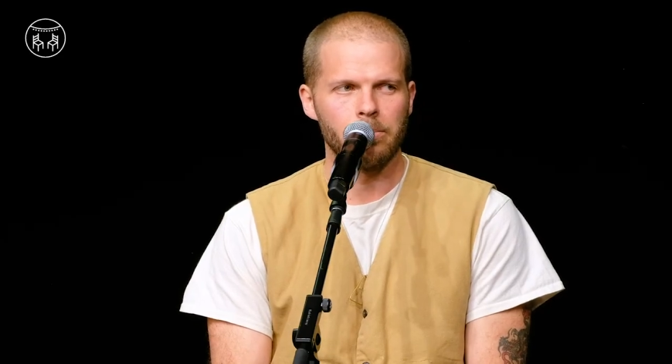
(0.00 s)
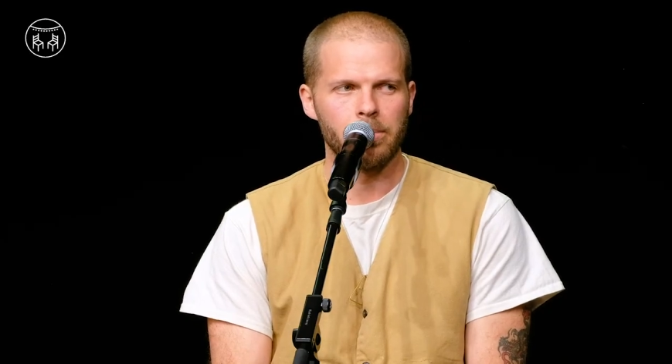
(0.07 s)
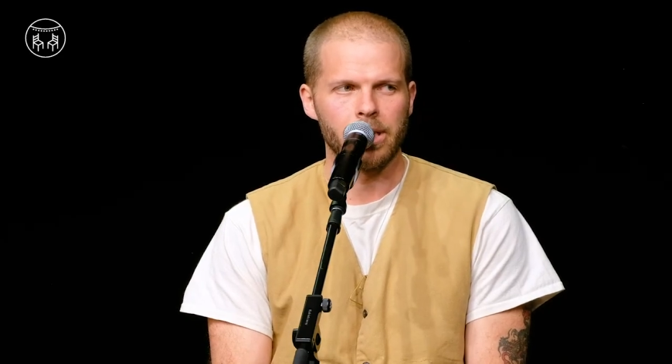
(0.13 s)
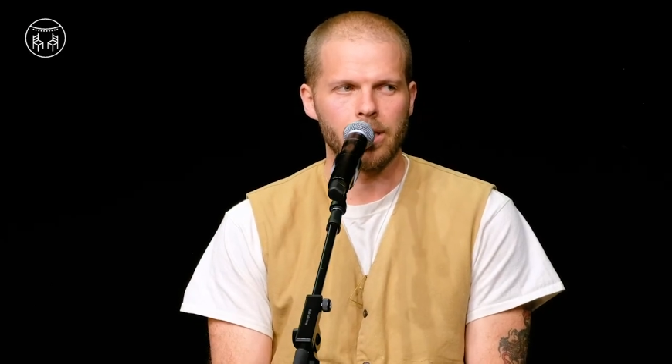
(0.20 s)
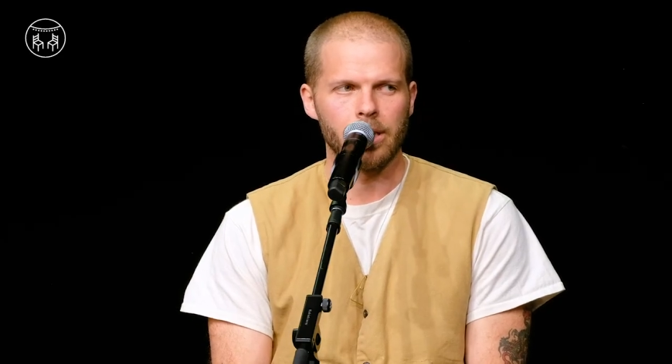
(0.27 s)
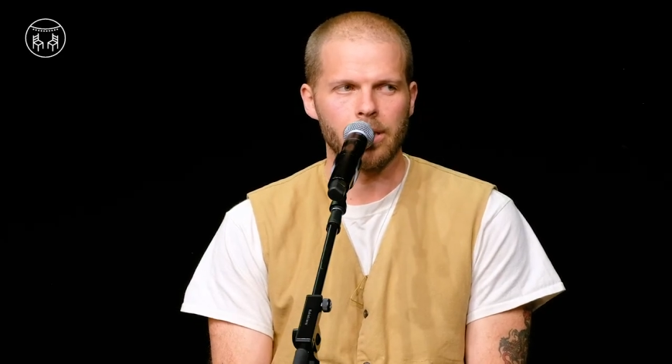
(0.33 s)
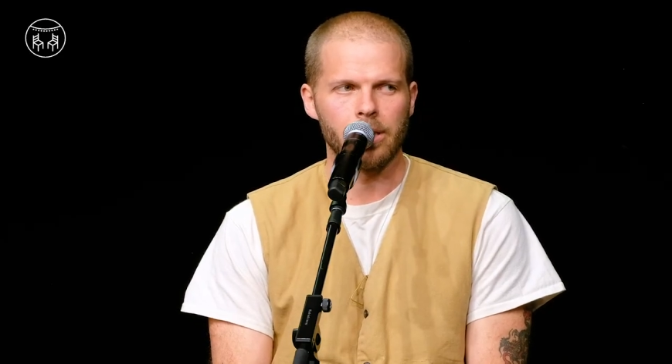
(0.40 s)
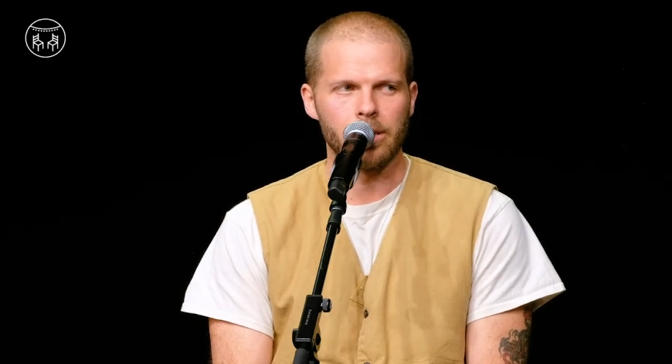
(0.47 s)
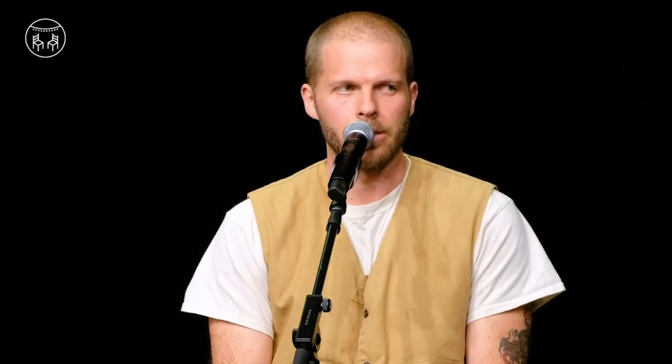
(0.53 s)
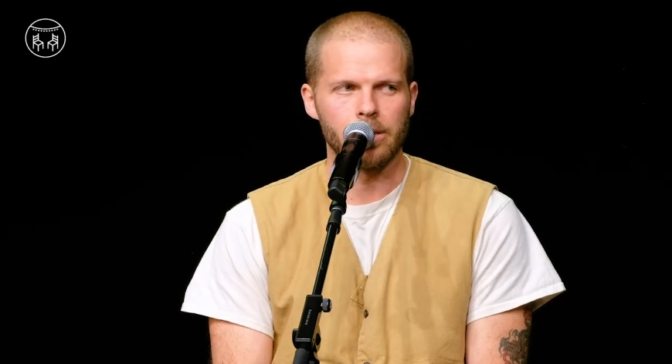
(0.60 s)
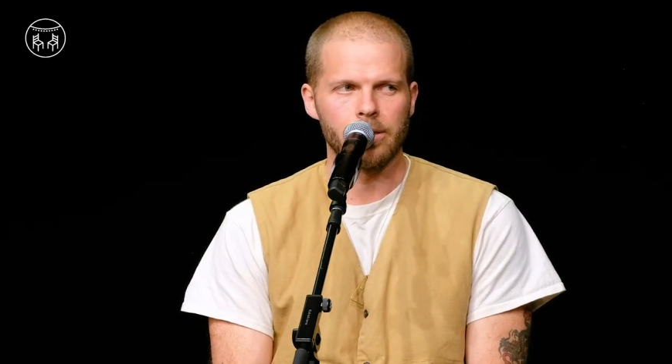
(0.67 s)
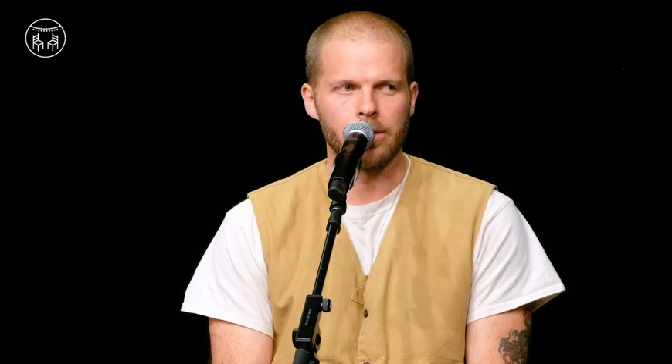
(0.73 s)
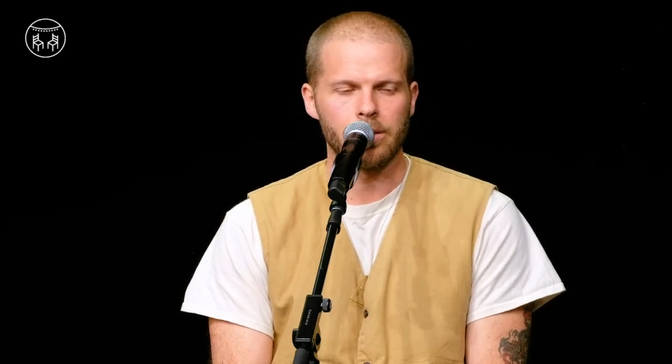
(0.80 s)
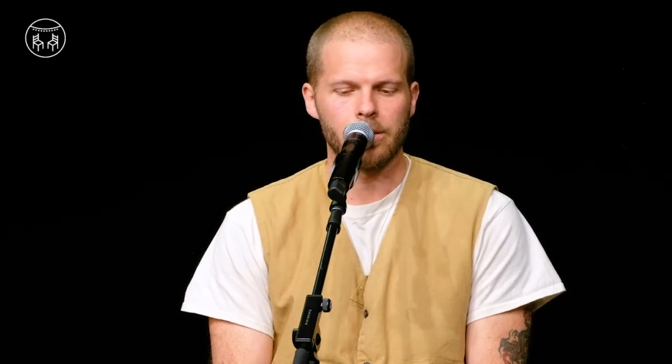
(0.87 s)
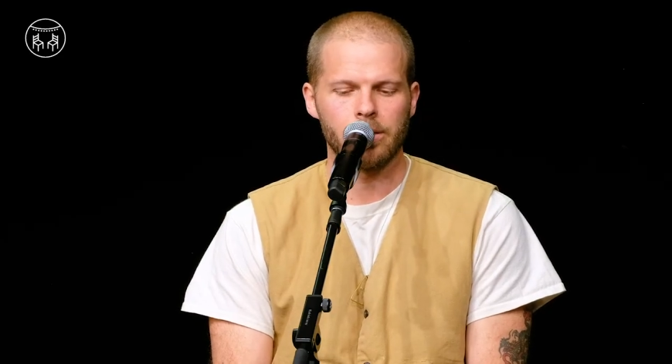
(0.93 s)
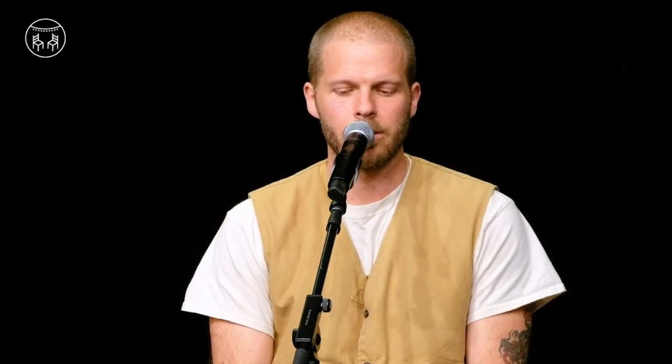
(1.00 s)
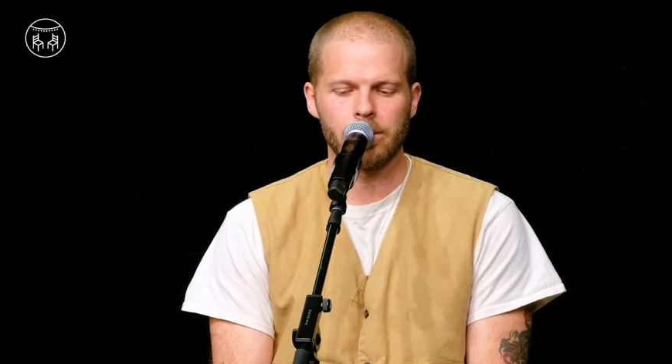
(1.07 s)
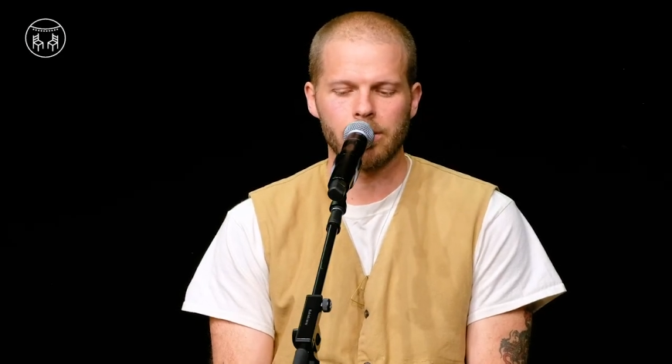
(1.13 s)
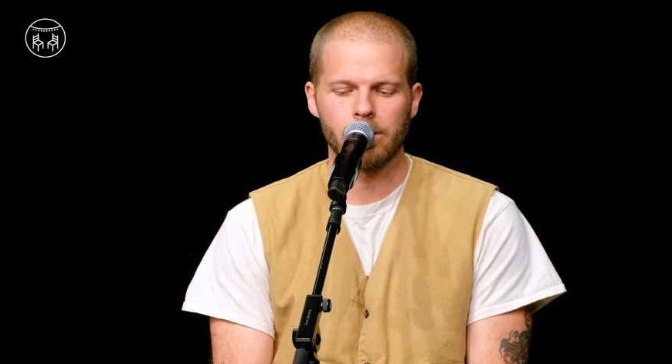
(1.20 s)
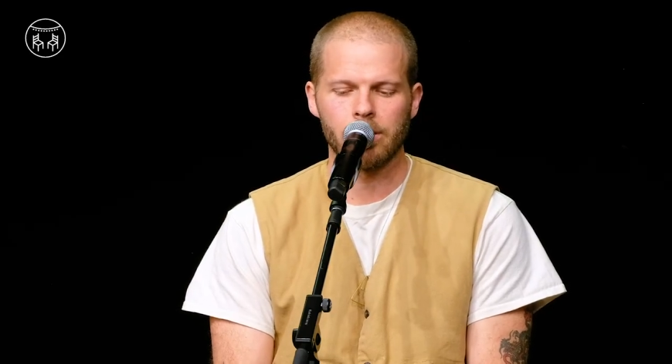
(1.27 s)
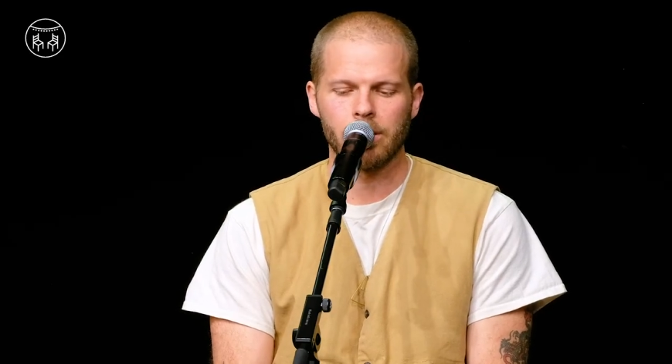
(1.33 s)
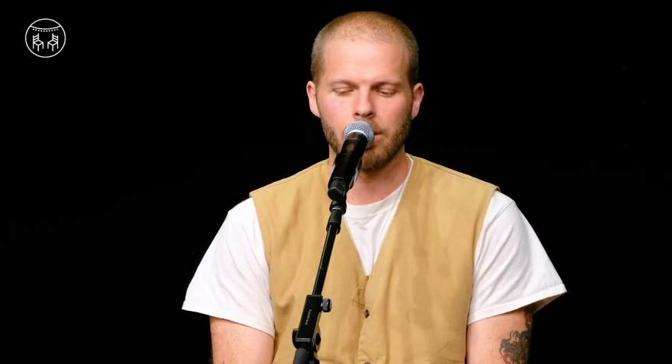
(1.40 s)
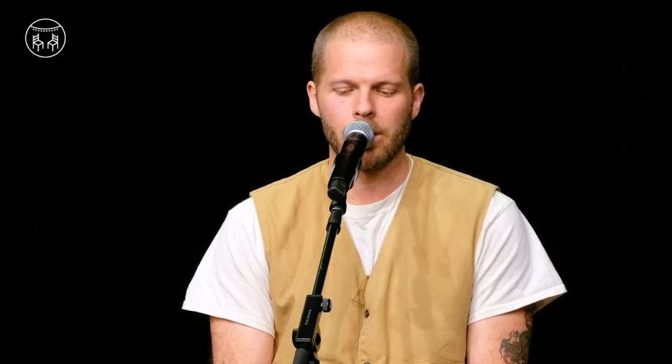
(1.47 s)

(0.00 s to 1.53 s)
because